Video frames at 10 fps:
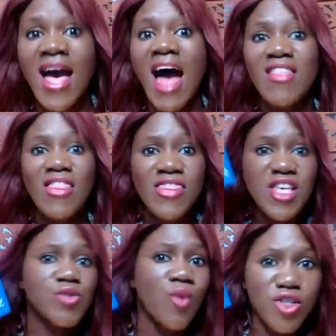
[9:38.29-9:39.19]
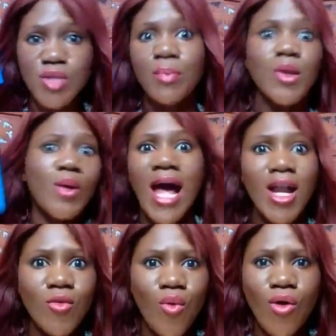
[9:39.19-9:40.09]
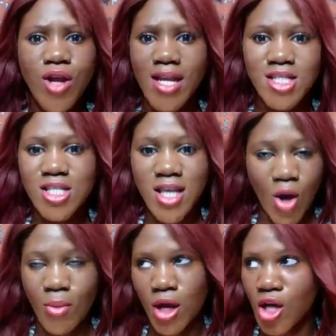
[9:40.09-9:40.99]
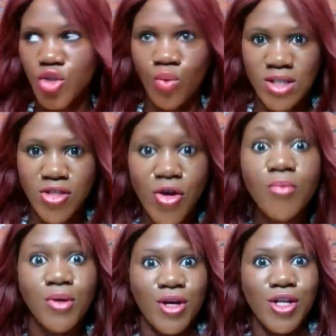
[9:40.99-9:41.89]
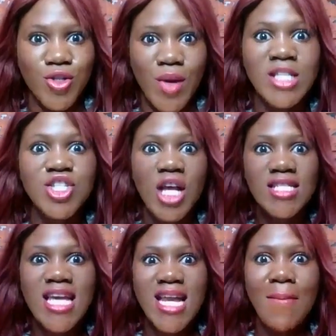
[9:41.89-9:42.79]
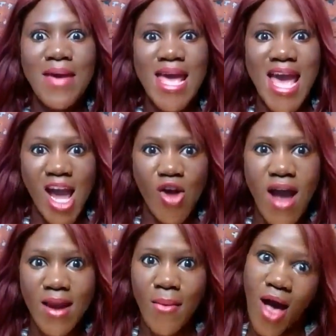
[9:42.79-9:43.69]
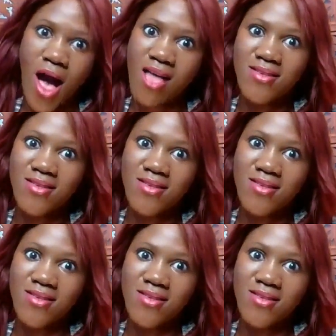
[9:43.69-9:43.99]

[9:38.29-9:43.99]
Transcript: And then this one just blew it out of the water. And it's just like, oh my gosh, so what's the third book going to do? It's just going to be incredible.